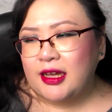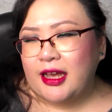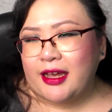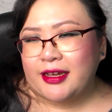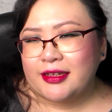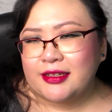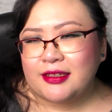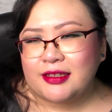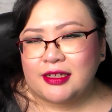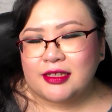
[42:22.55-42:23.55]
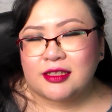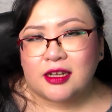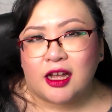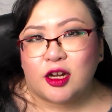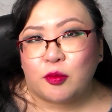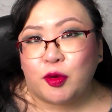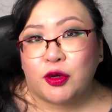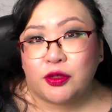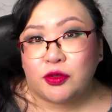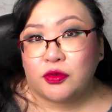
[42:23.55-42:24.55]
and is kind of
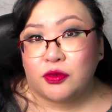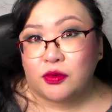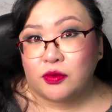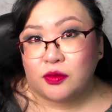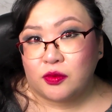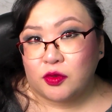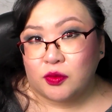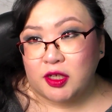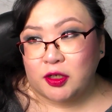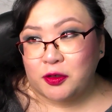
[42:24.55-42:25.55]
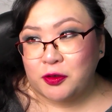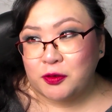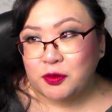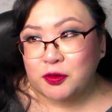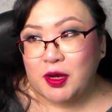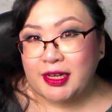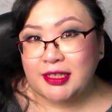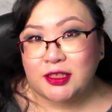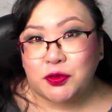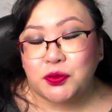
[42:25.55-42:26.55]
put through the ringer trying
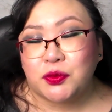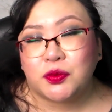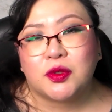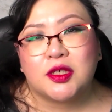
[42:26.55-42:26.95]
to